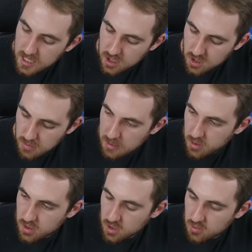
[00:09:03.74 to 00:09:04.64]
you should be able
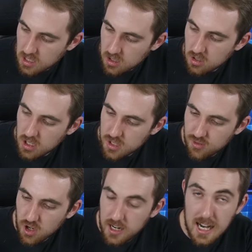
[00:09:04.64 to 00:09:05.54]
to run
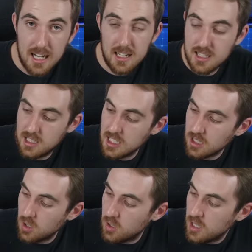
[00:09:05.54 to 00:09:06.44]
Crossfire and a
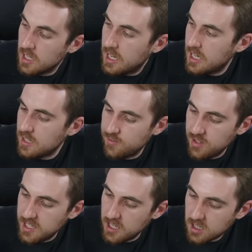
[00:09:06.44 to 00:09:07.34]
single uh,
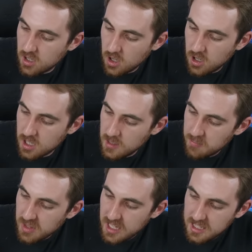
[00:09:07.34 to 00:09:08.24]
NVIDIA card,
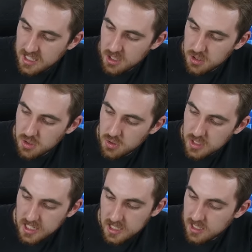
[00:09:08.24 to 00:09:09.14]
and then you do
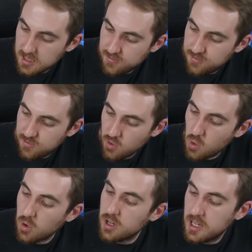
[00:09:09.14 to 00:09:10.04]
get
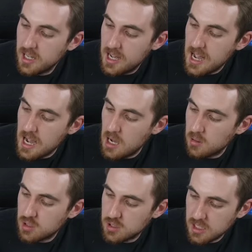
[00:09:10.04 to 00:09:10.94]
four uh,
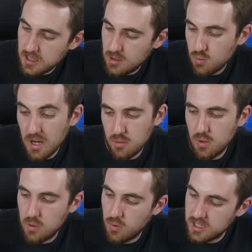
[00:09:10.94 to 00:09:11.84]
single,
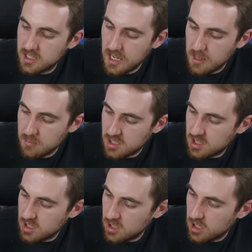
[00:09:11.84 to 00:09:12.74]
well, one-time
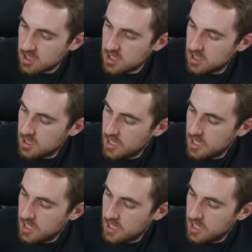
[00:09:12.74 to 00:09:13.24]
slots.